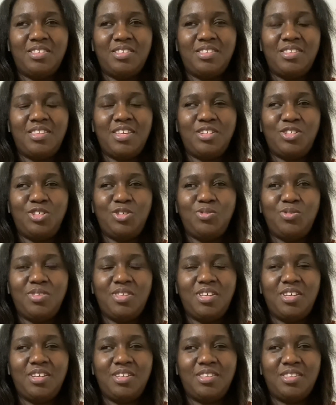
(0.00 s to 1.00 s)
that you
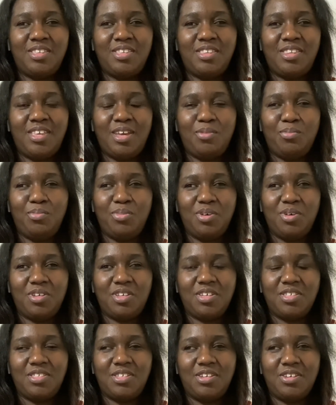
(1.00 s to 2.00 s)
think that book
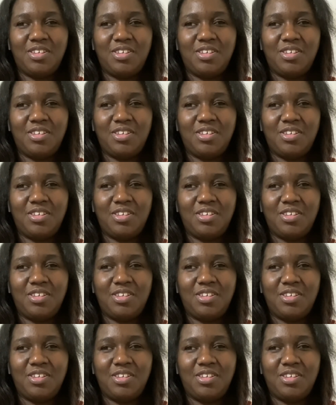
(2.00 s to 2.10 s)
is going